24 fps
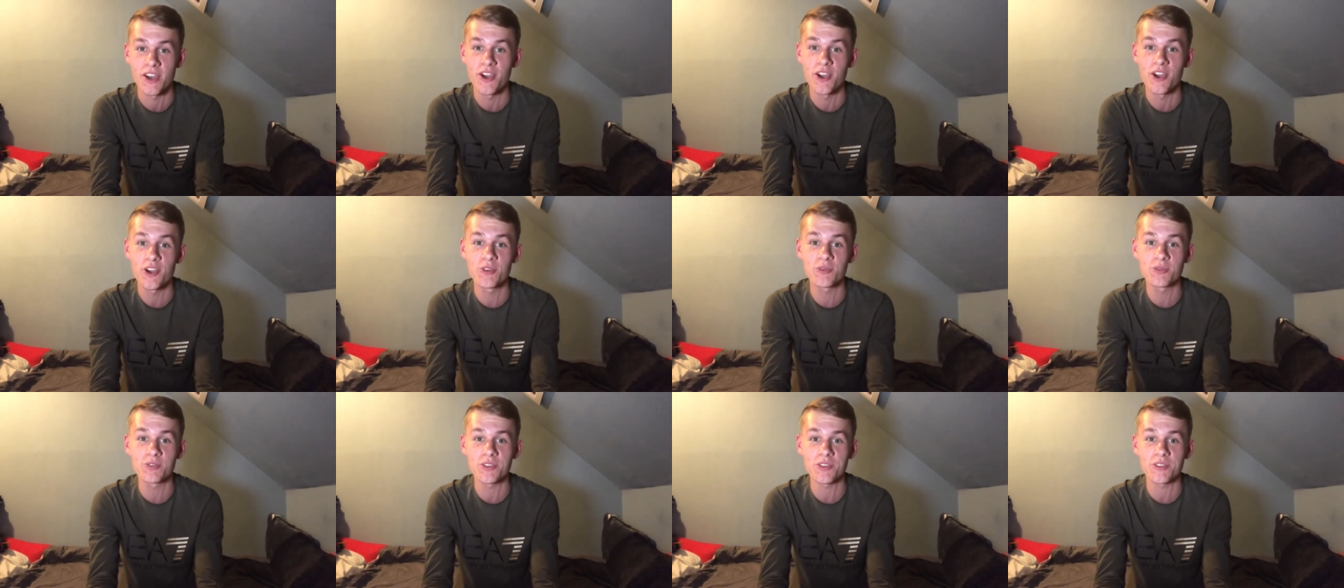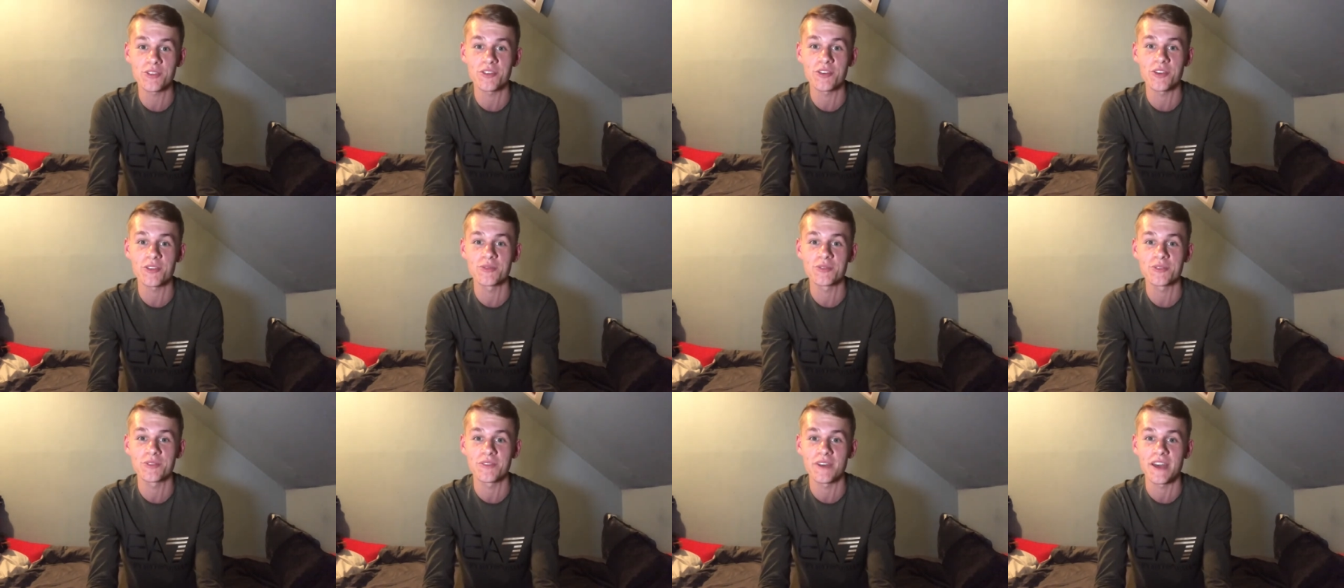Who would have thought
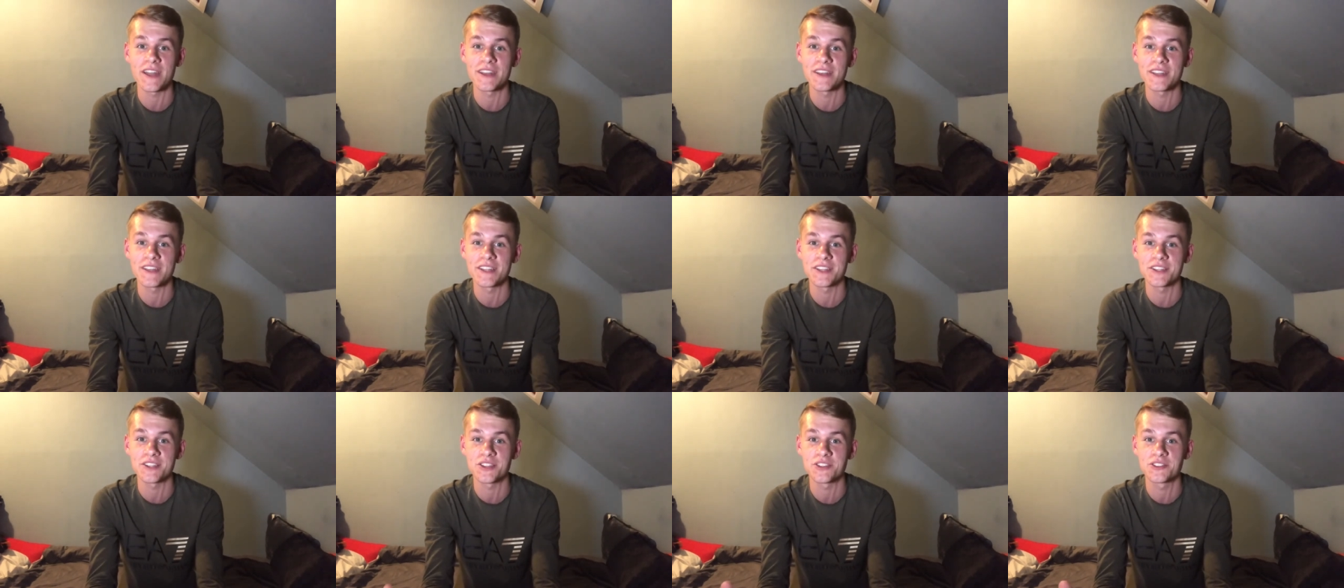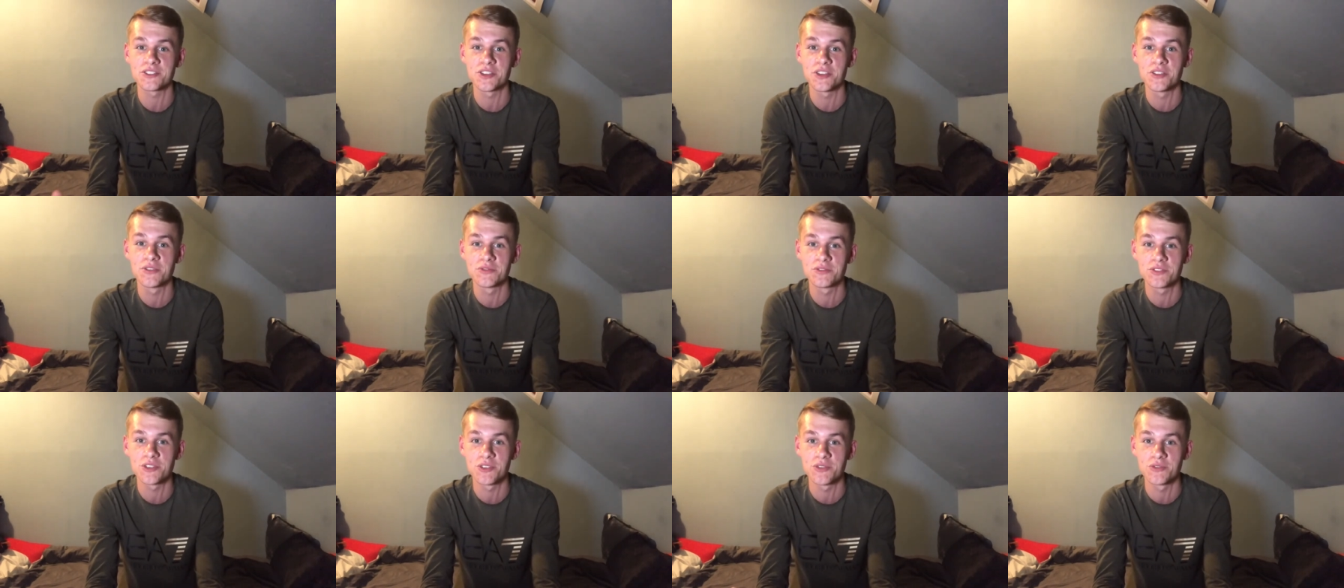it would have ended a
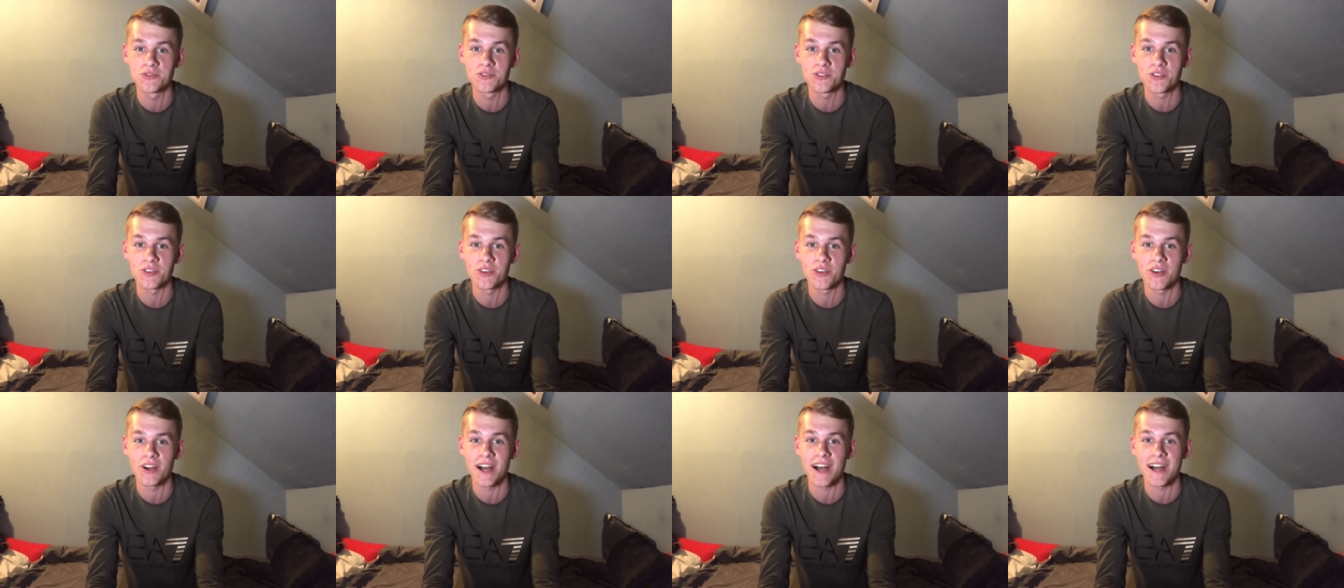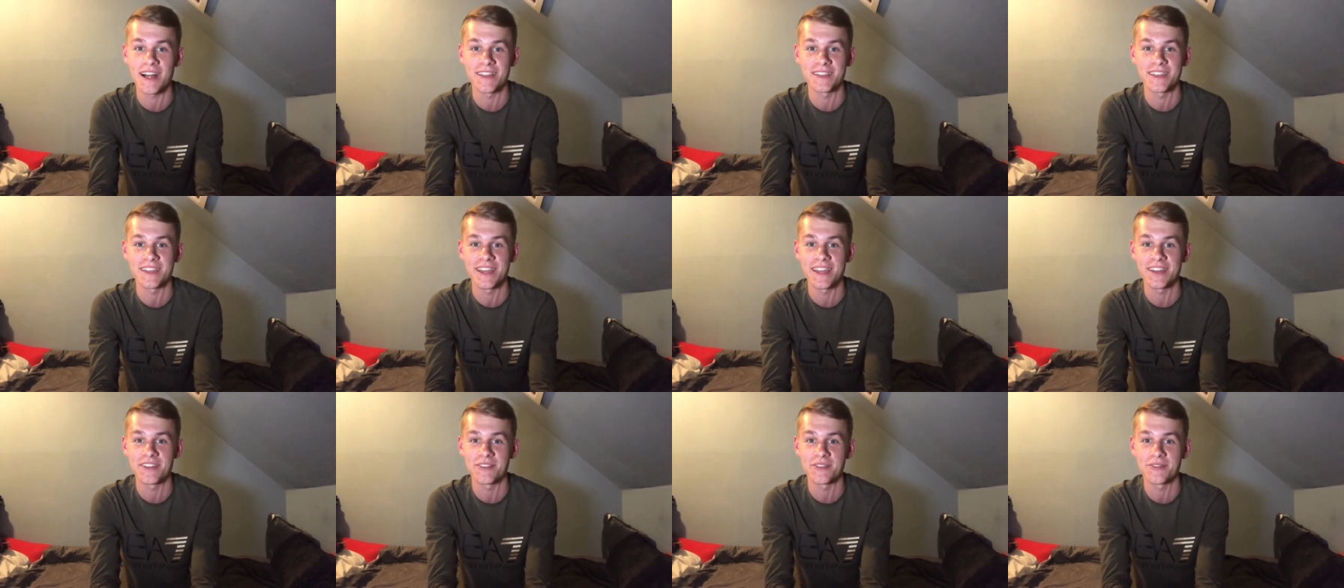2-2 draw at
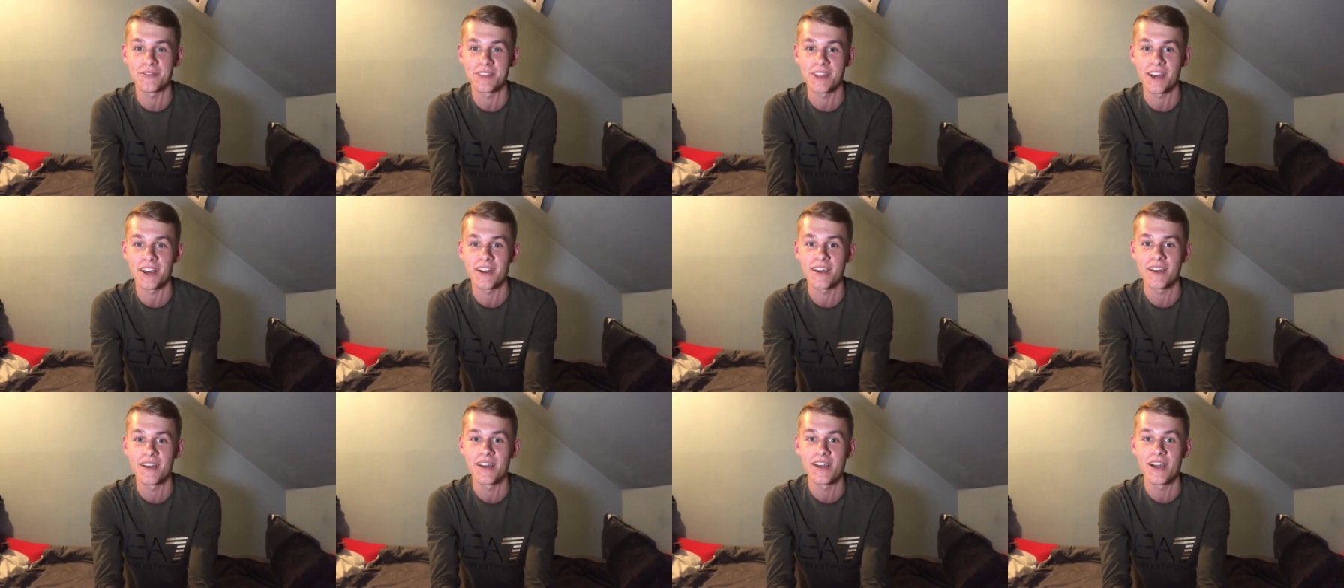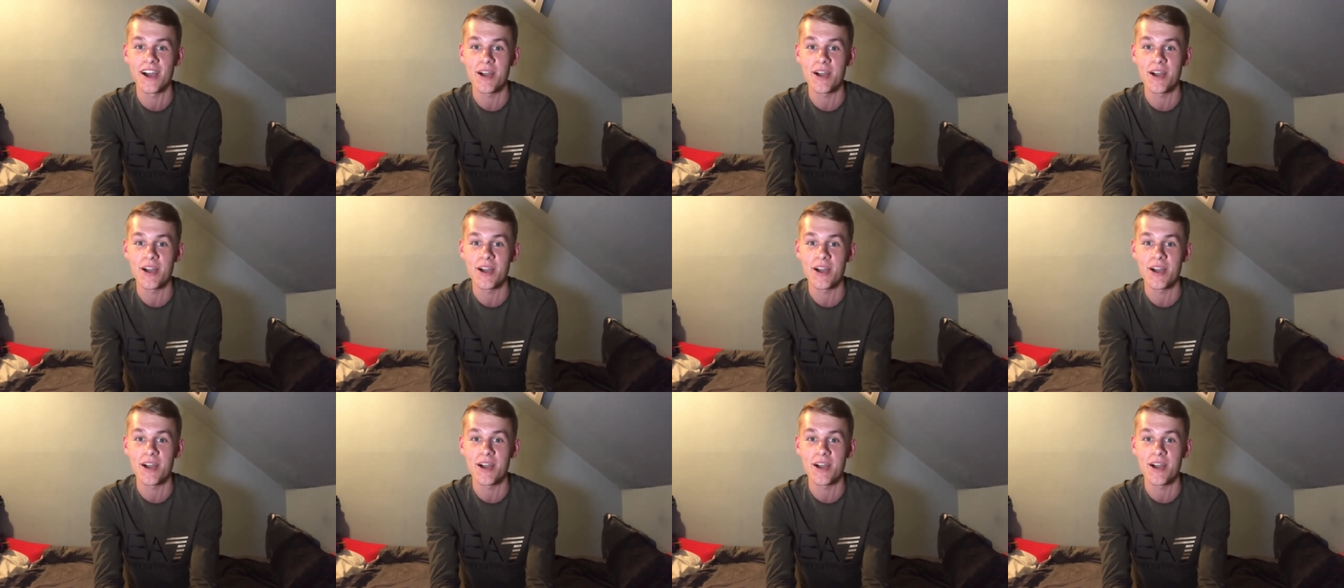the end of that?